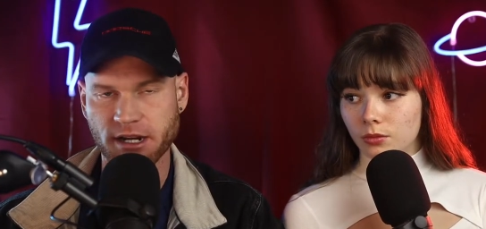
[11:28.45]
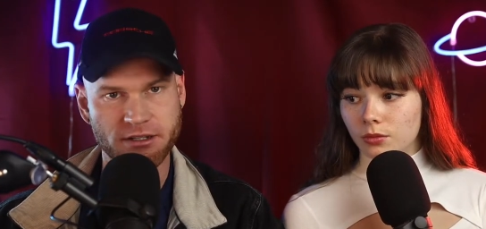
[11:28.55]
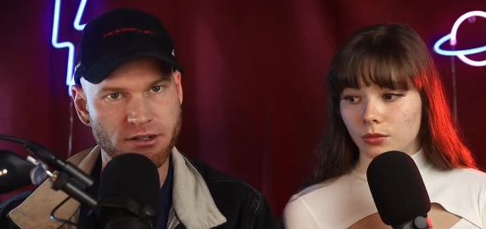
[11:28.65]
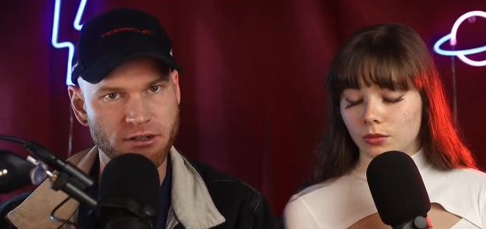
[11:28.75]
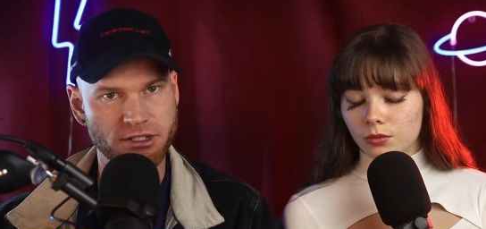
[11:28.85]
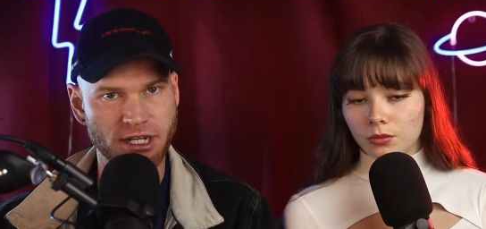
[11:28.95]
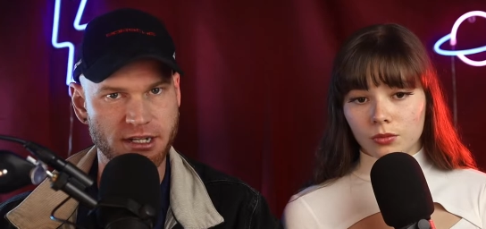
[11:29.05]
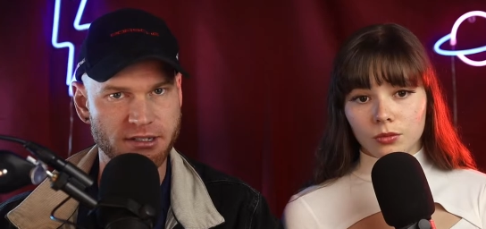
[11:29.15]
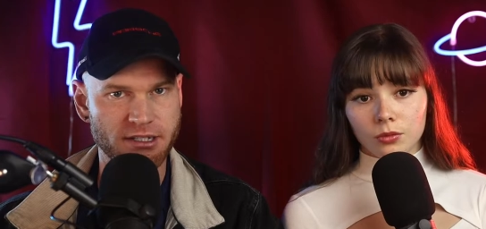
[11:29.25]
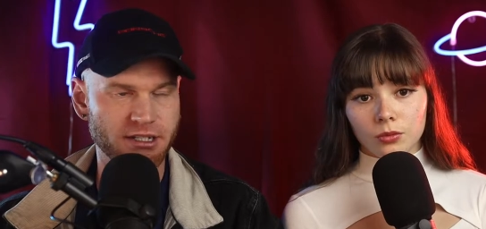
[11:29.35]
Speaker 1: And it's not
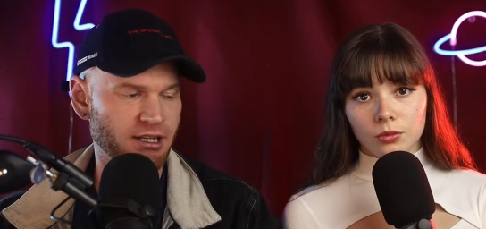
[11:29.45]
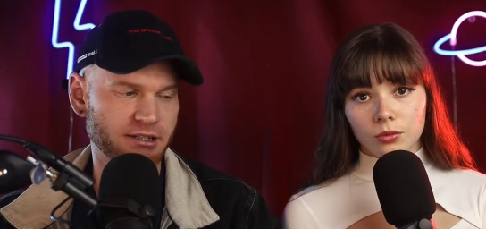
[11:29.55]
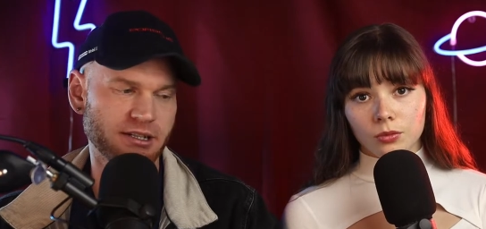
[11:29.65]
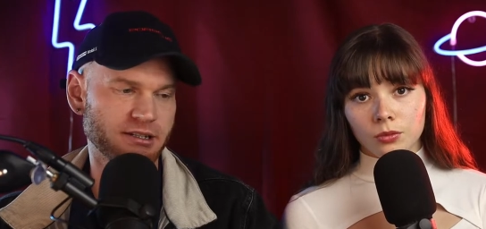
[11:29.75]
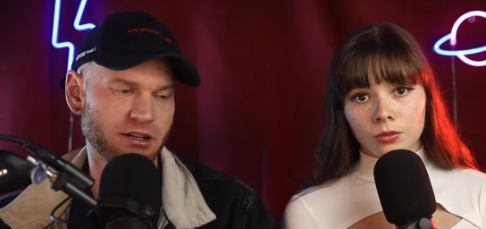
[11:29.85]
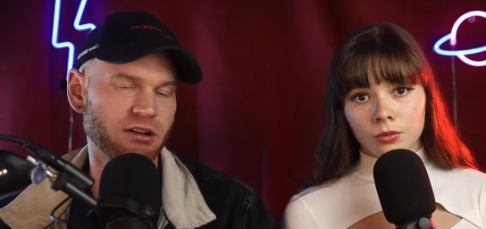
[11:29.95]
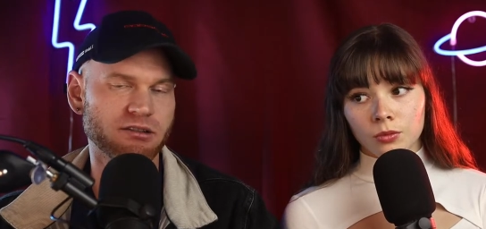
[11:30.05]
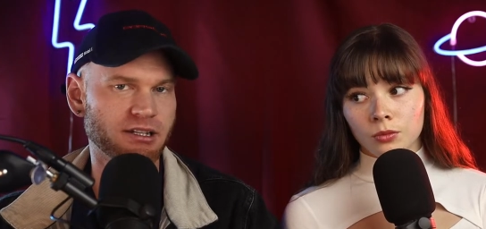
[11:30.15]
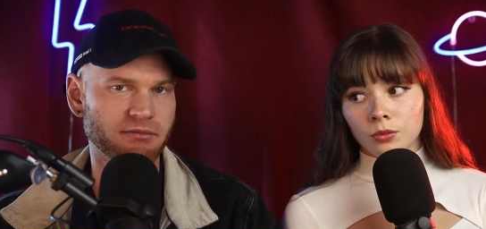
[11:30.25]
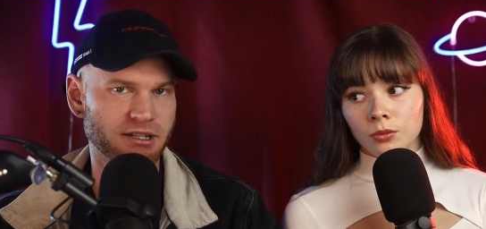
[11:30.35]
jealousy. Jealousy as a
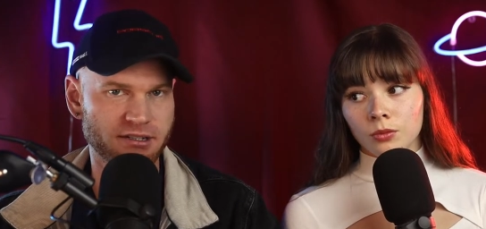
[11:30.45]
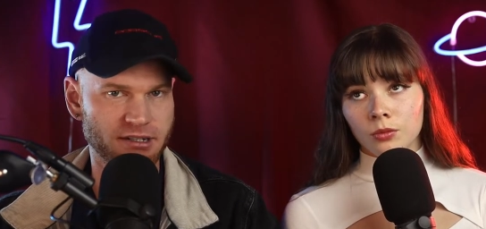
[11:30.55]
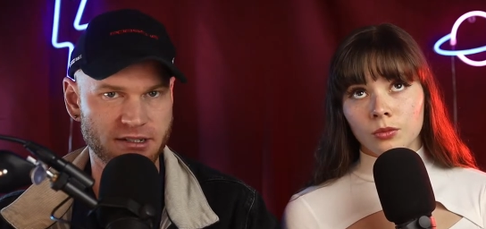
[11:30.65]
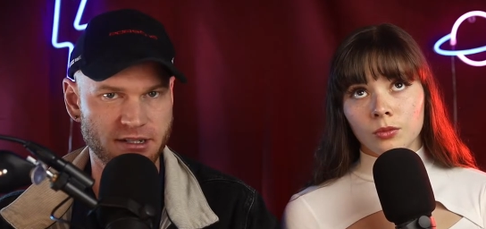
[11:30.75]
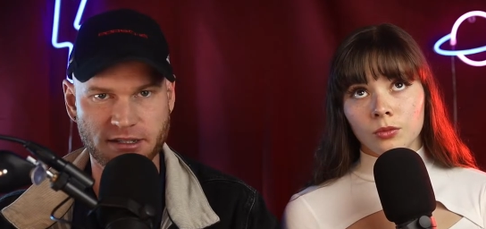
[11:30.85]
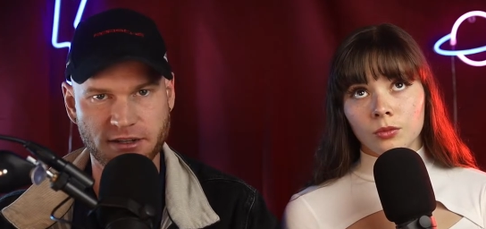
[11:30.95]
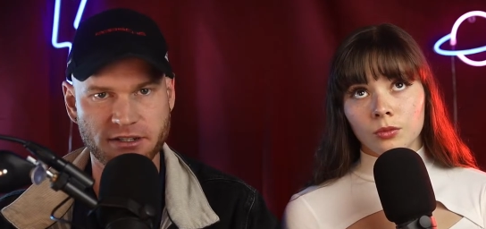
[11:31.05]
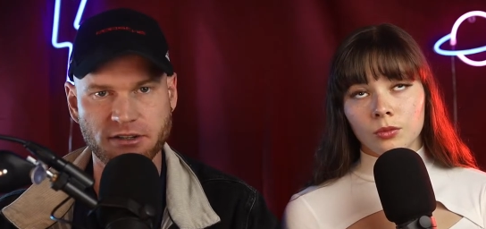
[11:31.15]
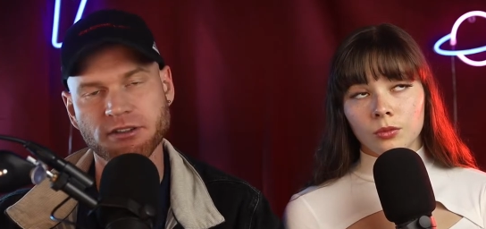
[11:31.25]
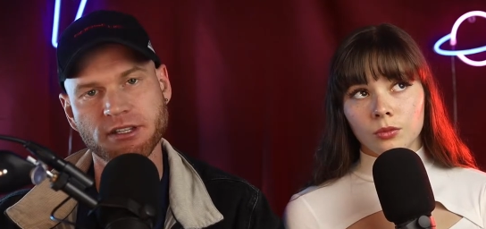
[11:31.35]
concept doesn't exist. There
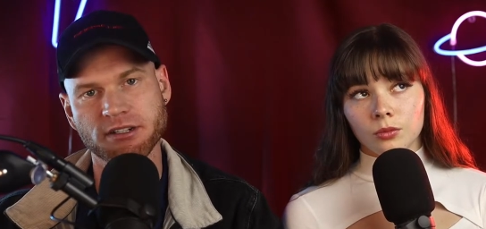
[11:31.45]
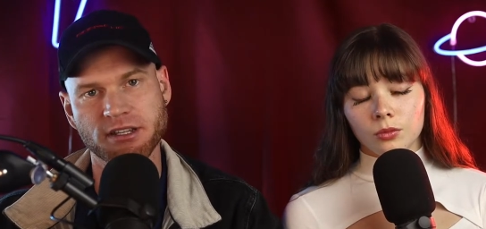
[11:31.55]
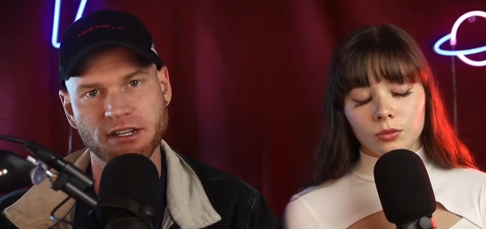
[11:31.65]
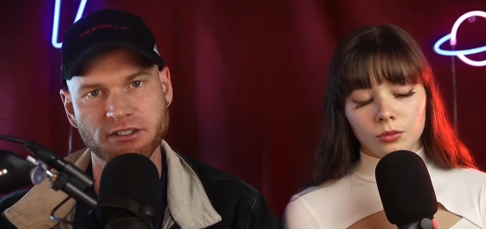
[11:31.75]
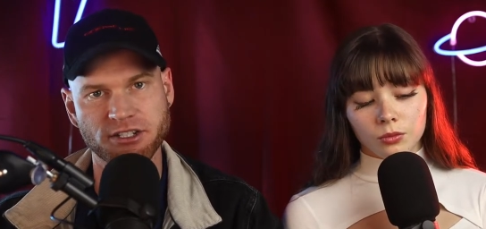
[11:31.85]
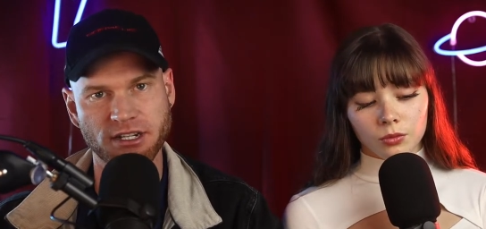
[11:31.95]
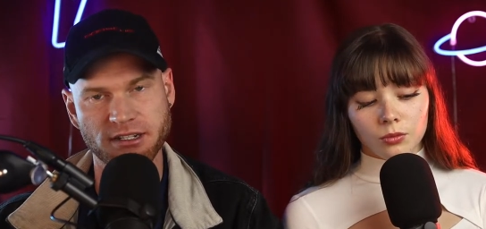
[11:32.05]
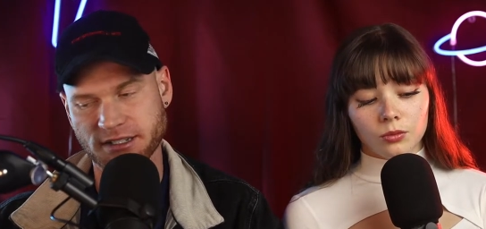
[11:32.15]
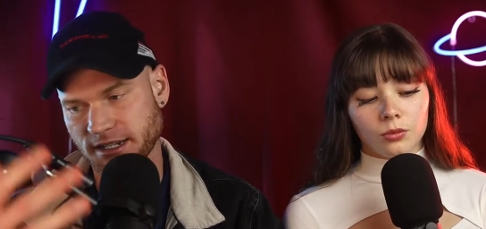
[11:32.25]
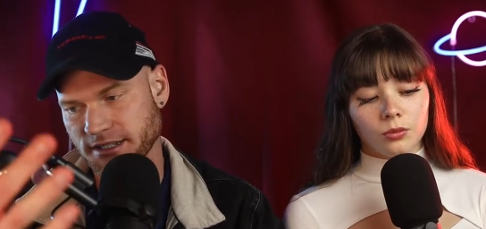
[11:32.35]
is no such thing as
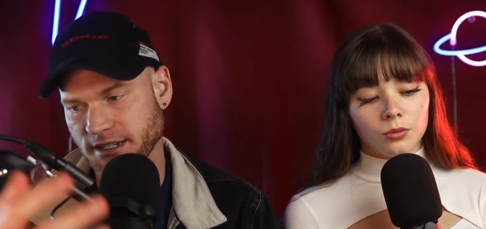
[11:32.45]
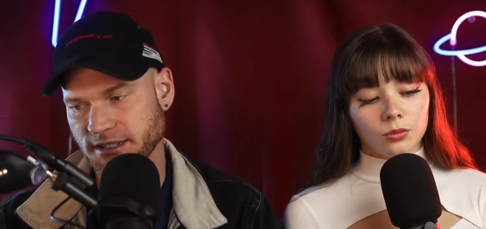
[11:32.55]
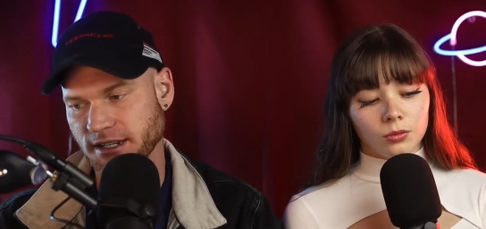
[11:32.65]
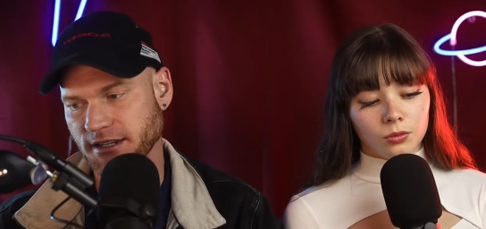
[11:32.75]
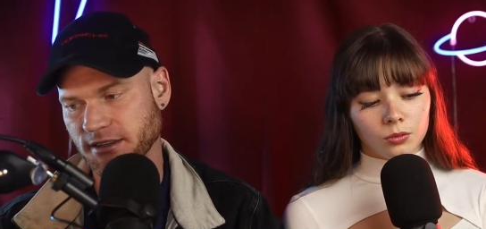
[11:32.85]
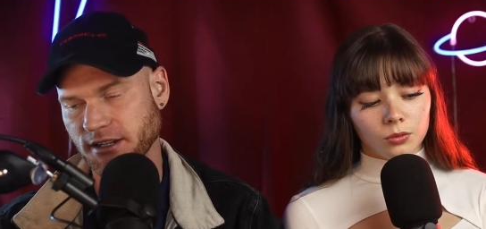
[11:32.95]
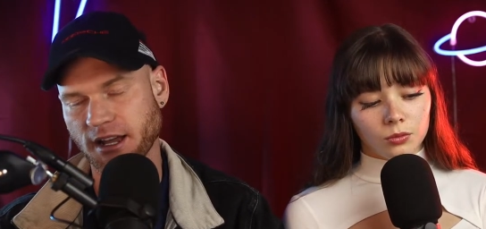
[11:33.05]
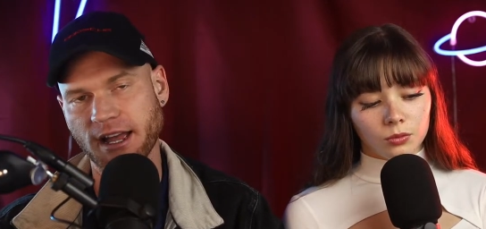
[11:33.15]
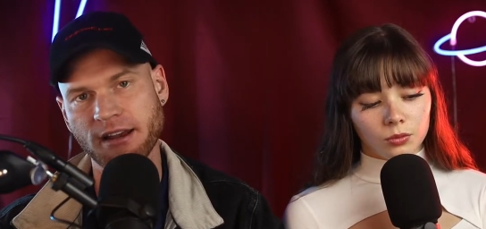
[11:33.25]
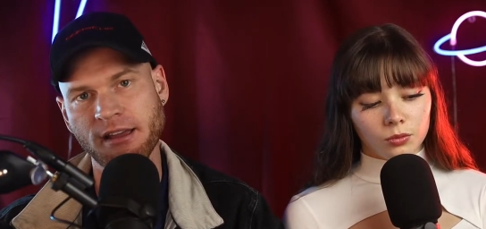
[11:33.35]
jealousy, as I said in the
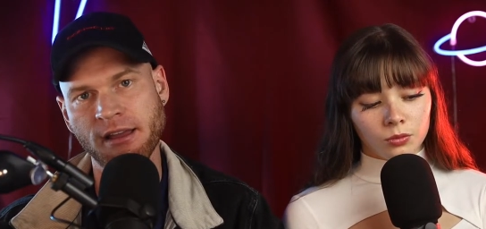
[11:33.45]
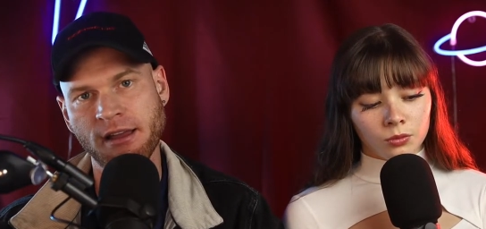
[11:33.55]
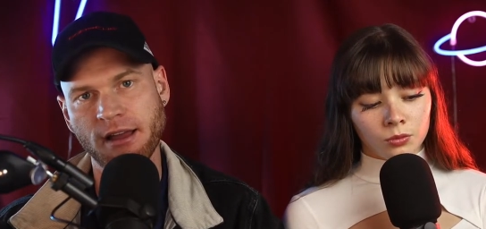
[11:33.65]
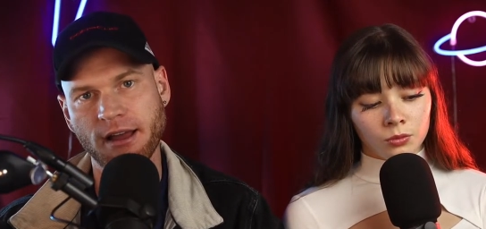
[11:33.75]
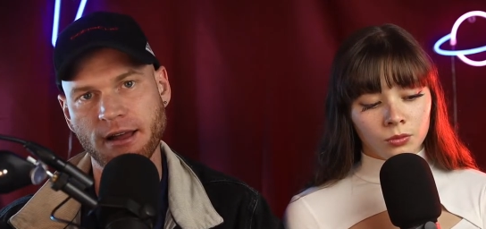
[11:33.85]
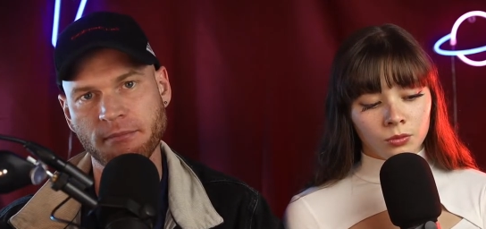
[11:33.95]
guide. Um,